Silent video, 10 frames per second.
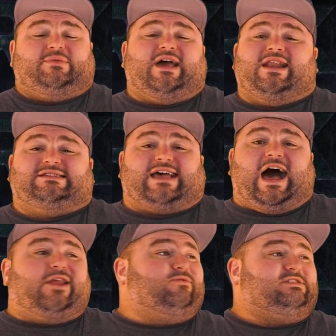be honest,
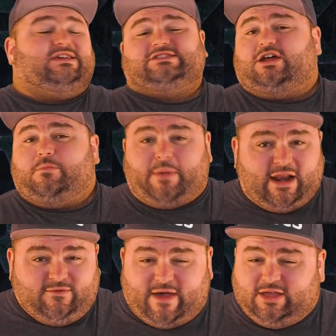I don't see a ton of
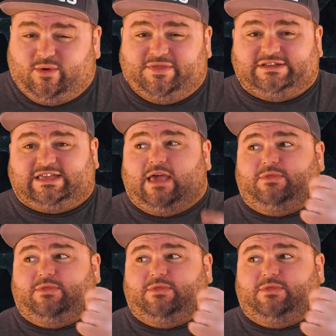betting value on this game.